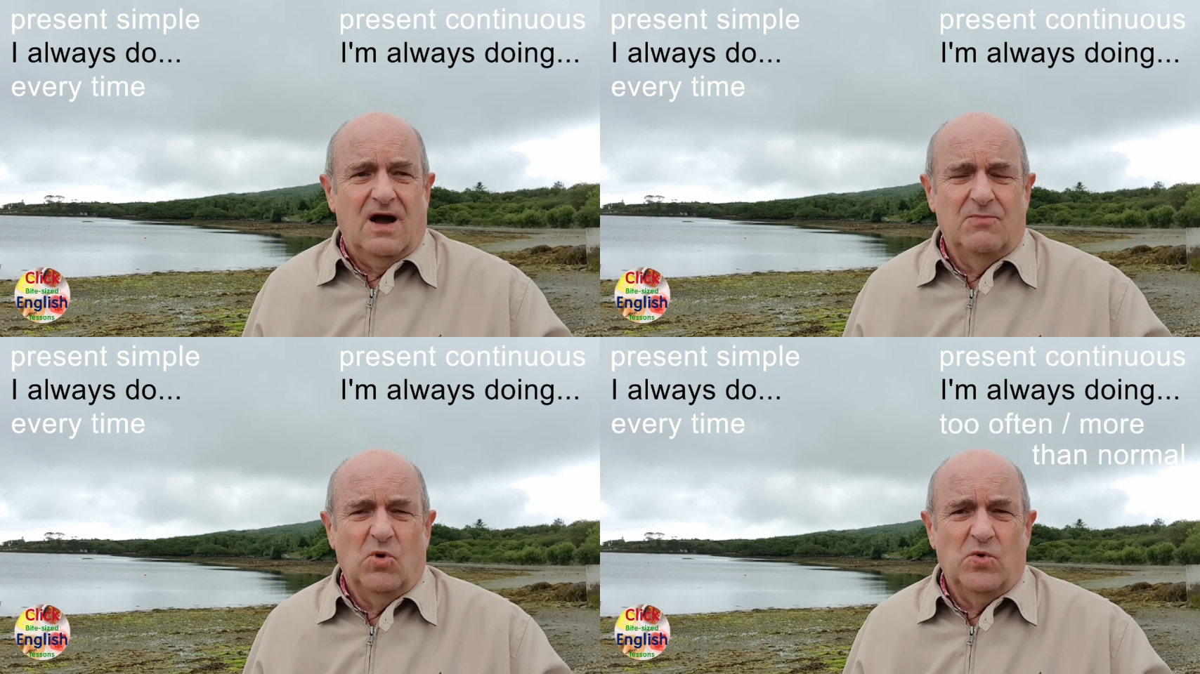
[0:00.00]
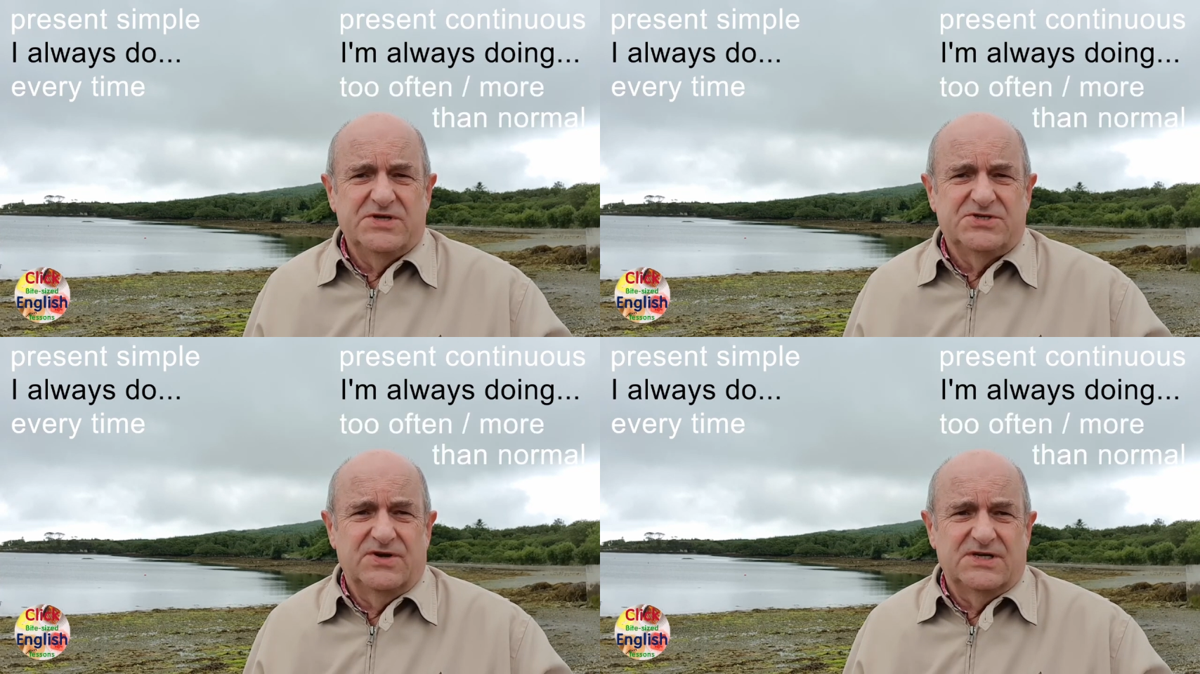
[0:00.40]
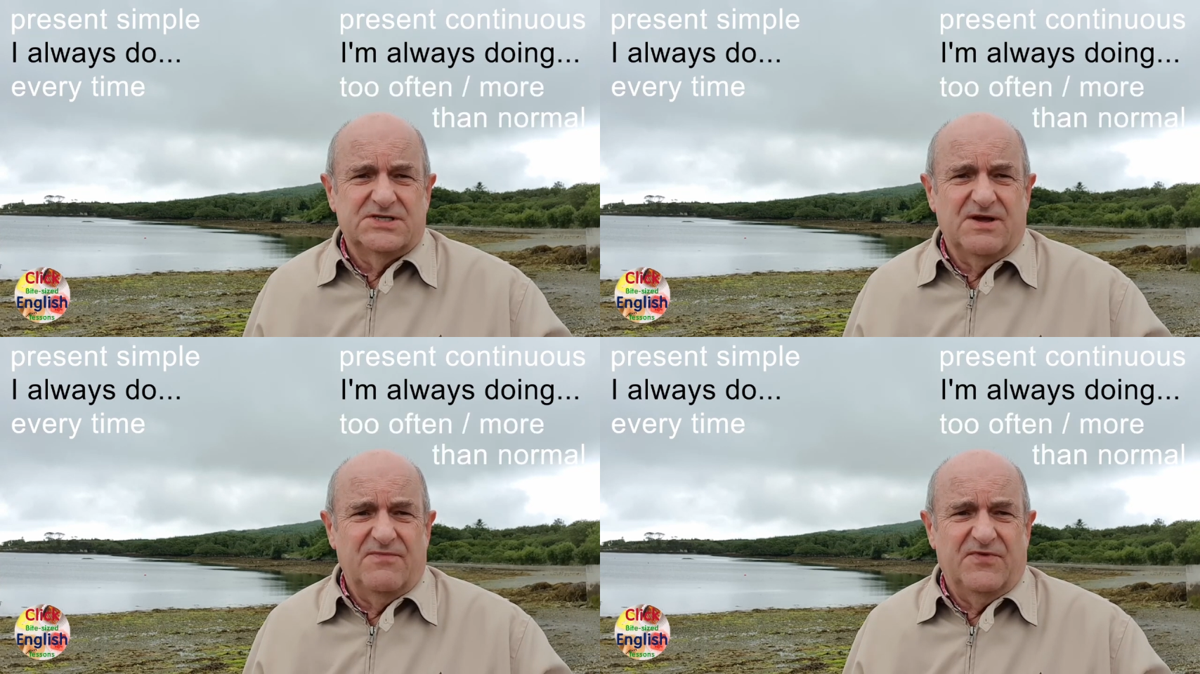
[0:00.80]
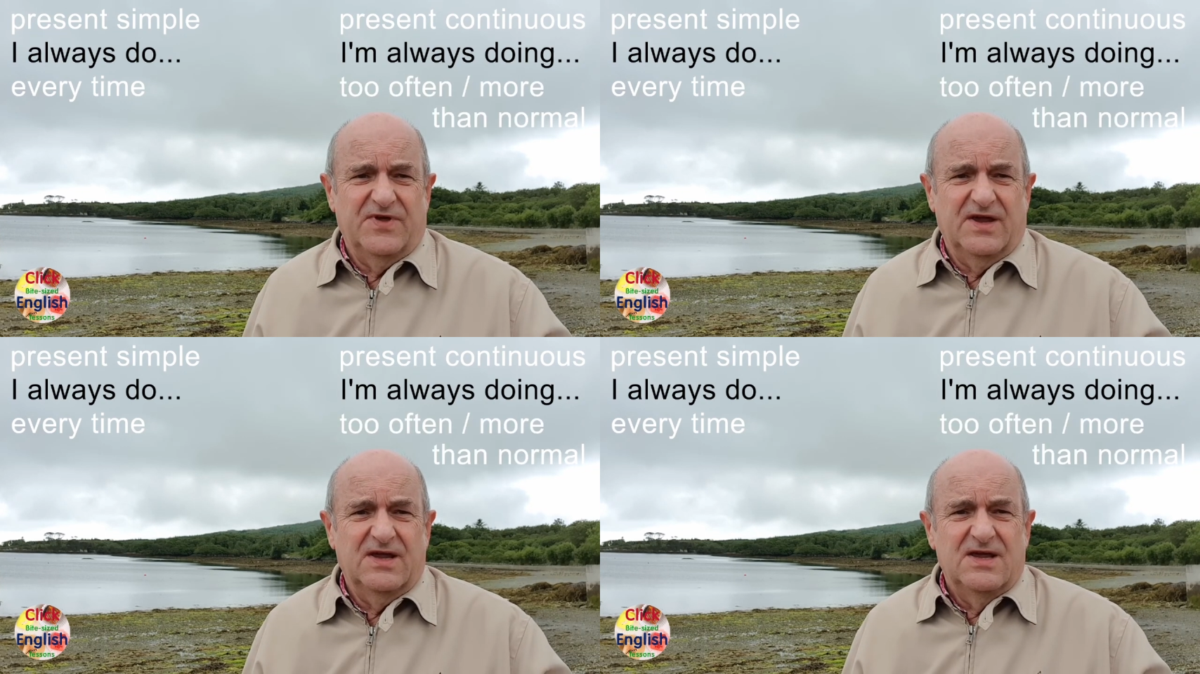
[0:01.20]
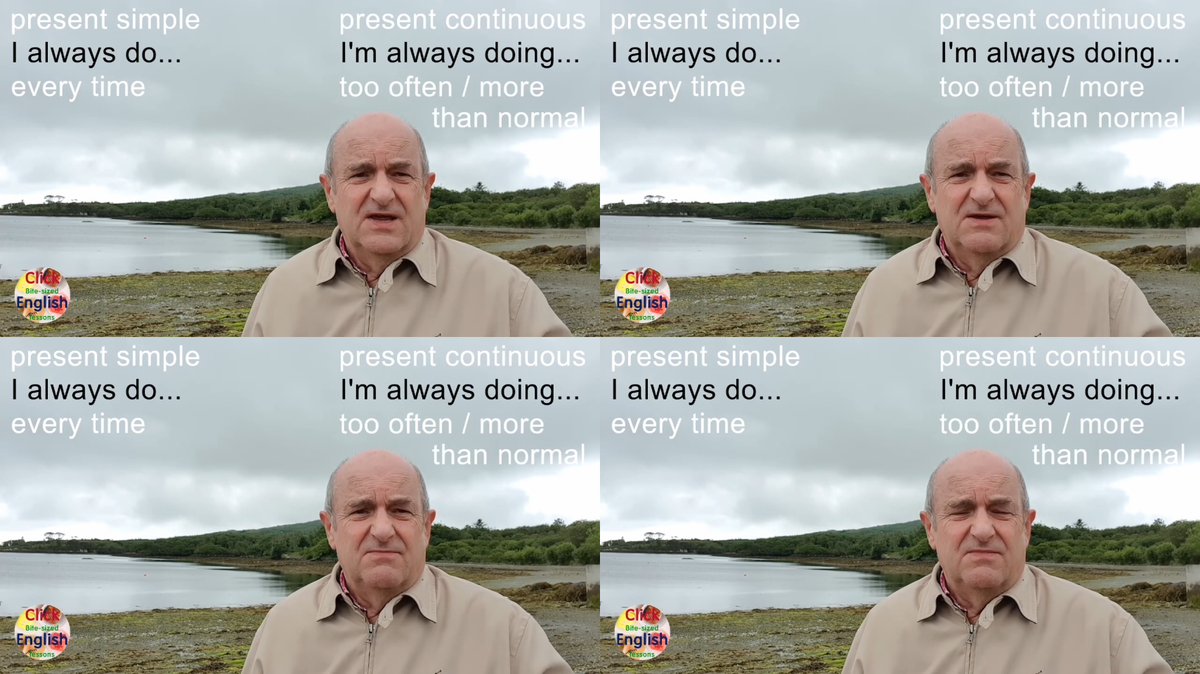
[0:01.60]
I'm always doing something
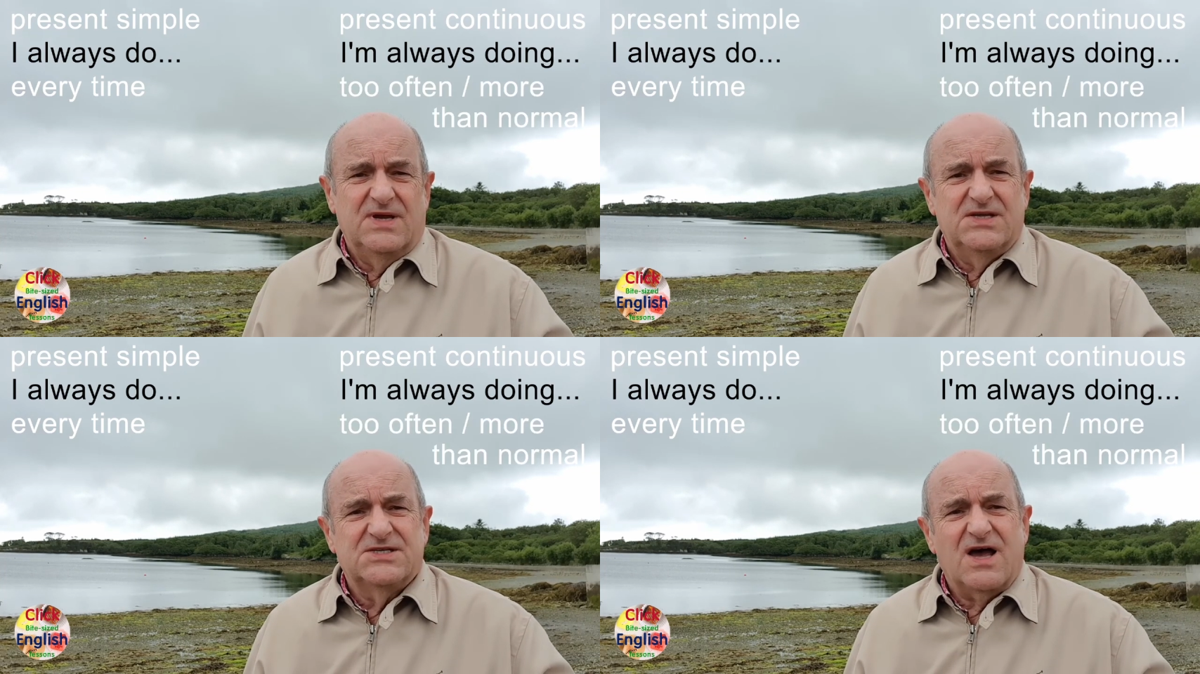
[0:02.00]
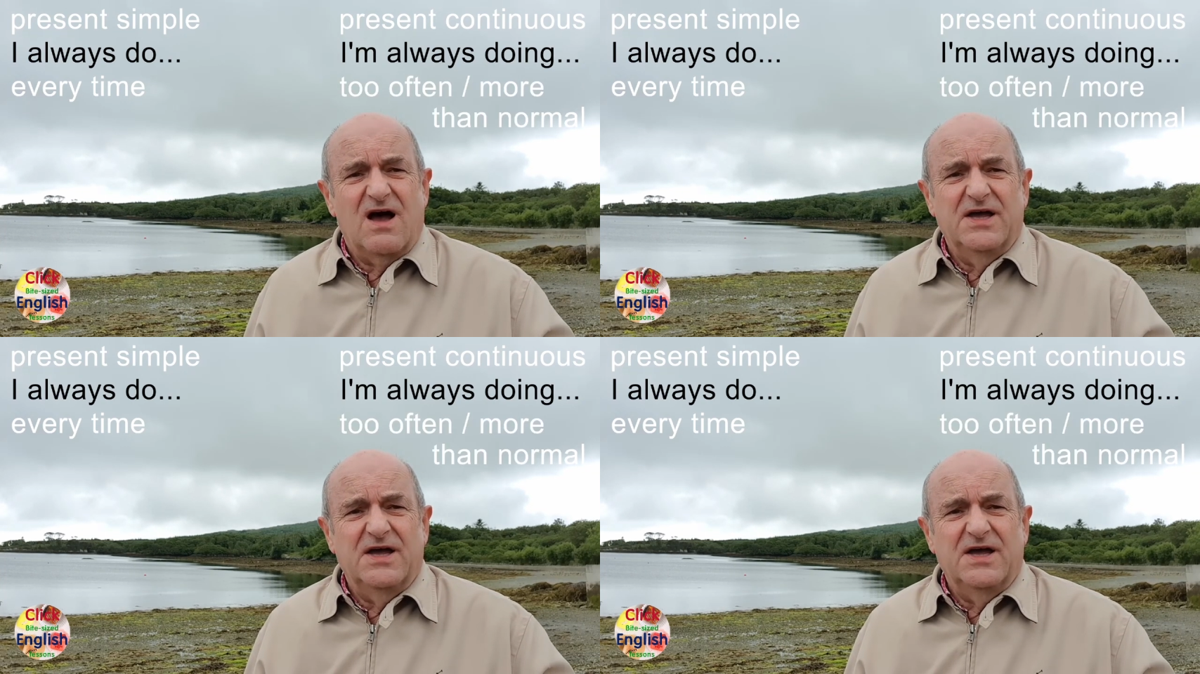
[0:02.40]
means